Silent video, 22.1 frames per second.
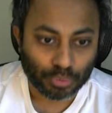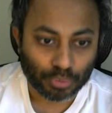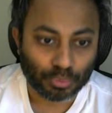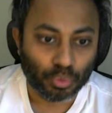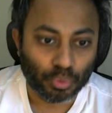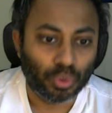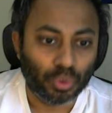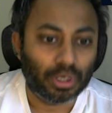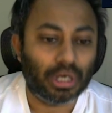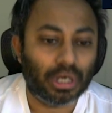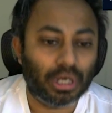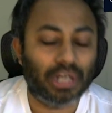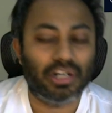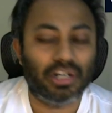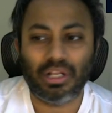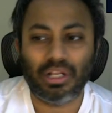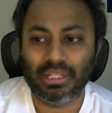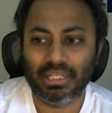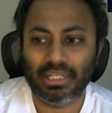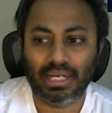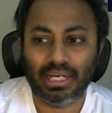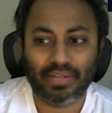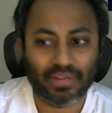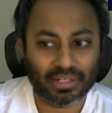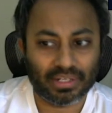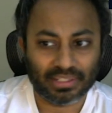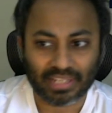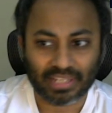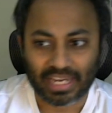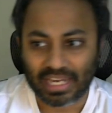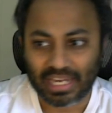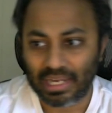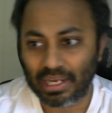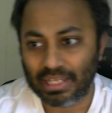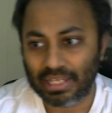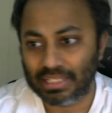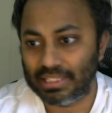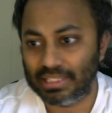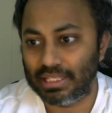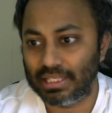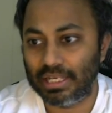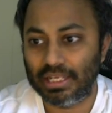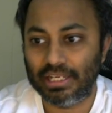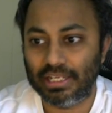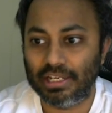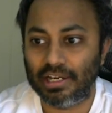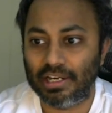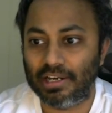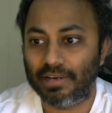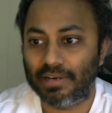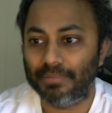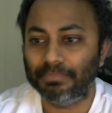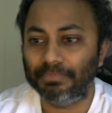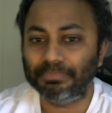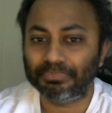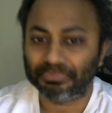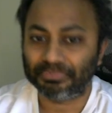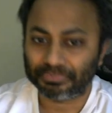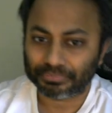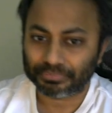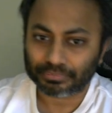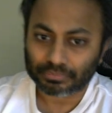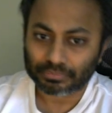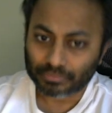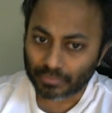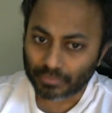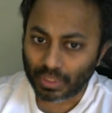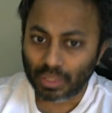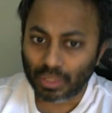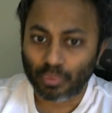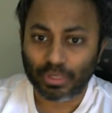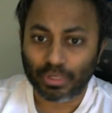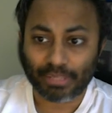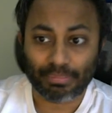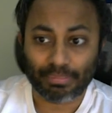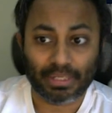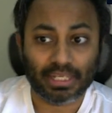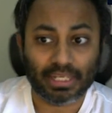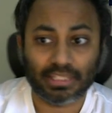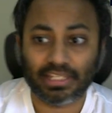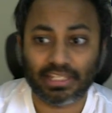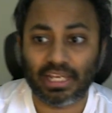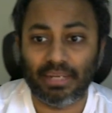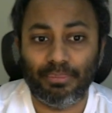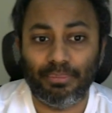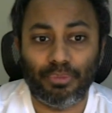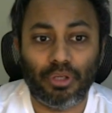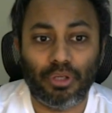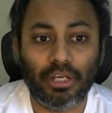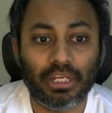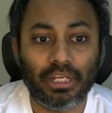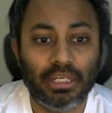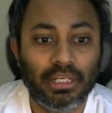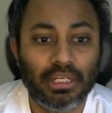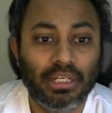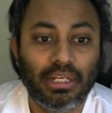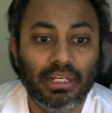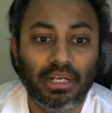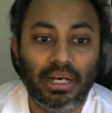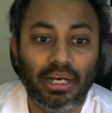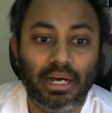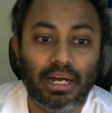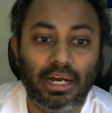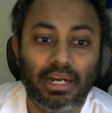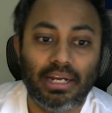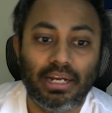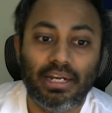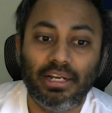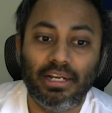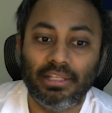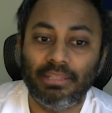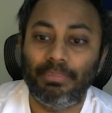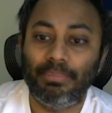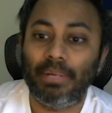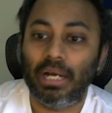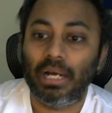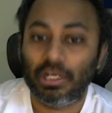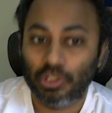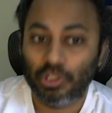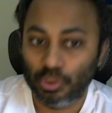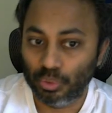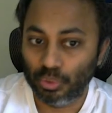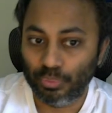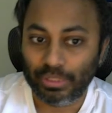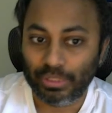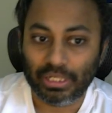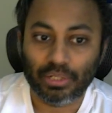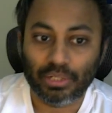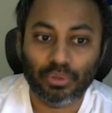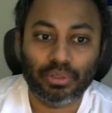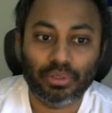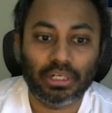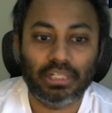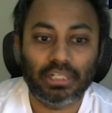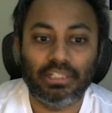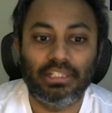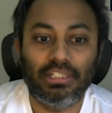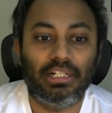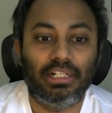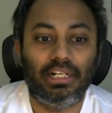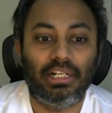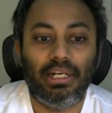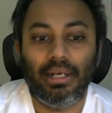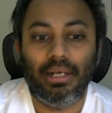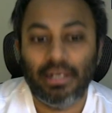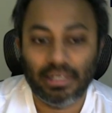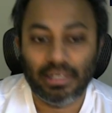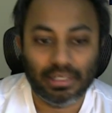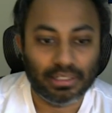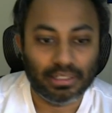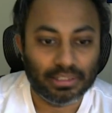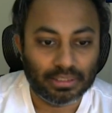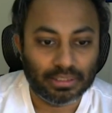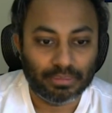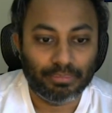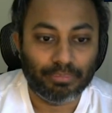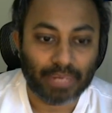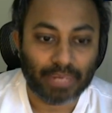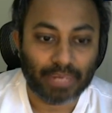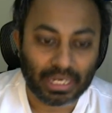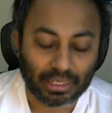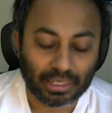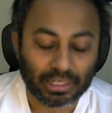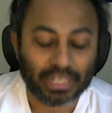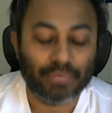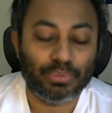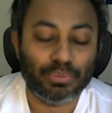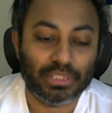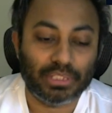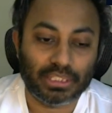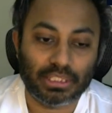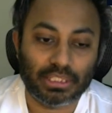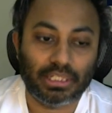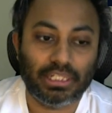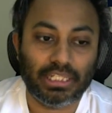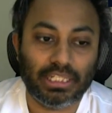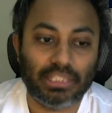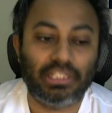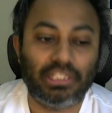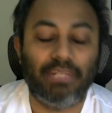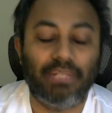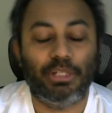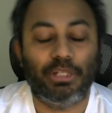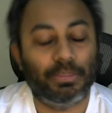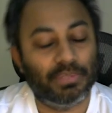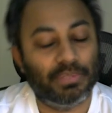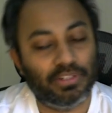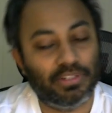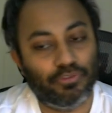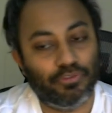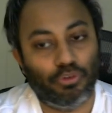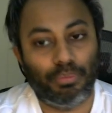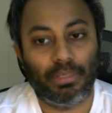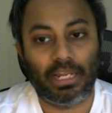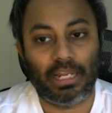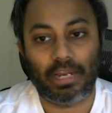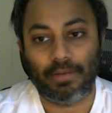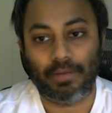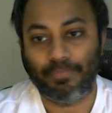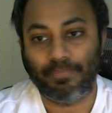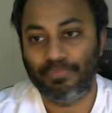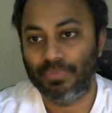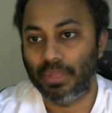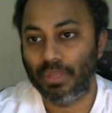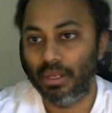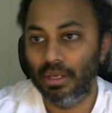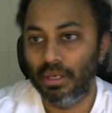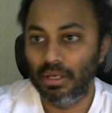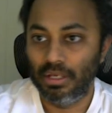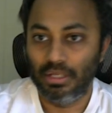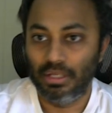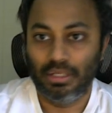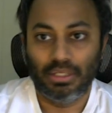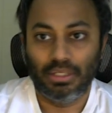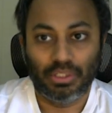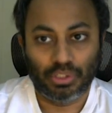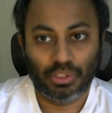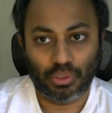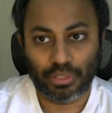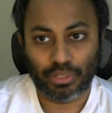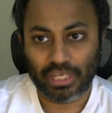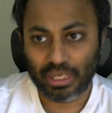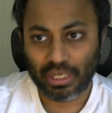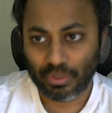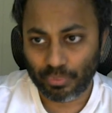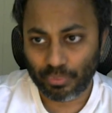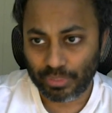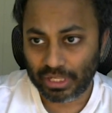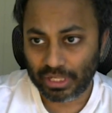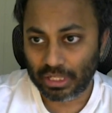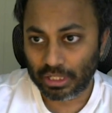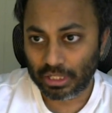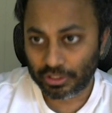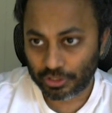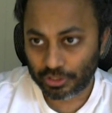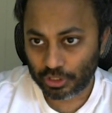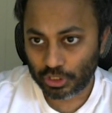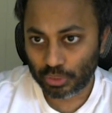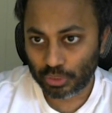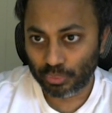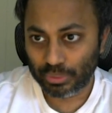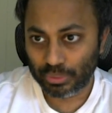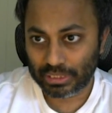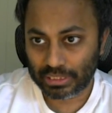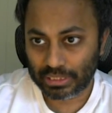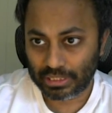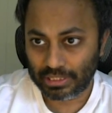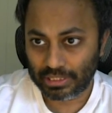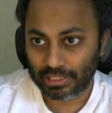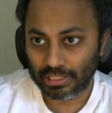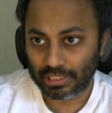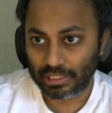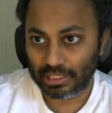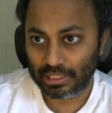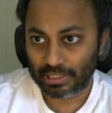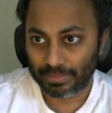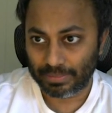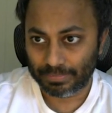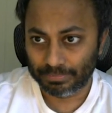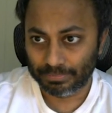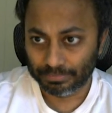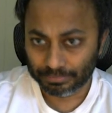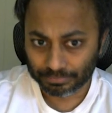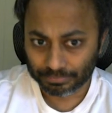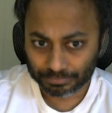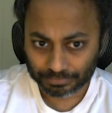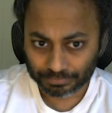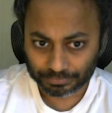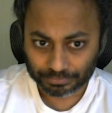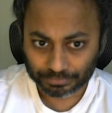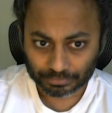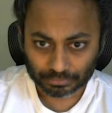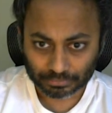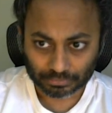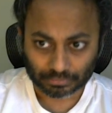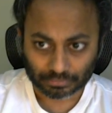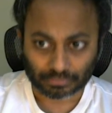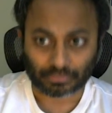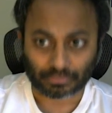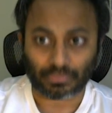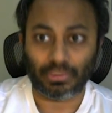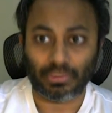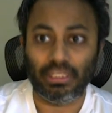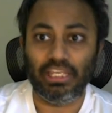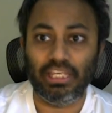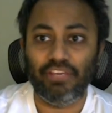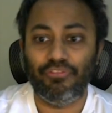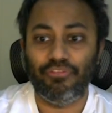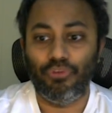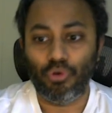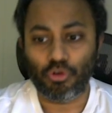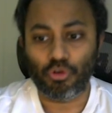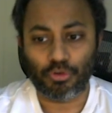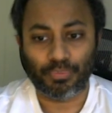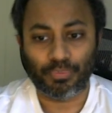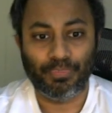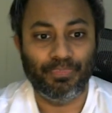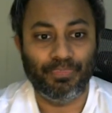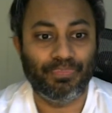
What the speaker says: move and all the other sidelines that white players can employ. And in the part 2, we look at the main line with e3 bishop c4 plan. So here we continue with e4.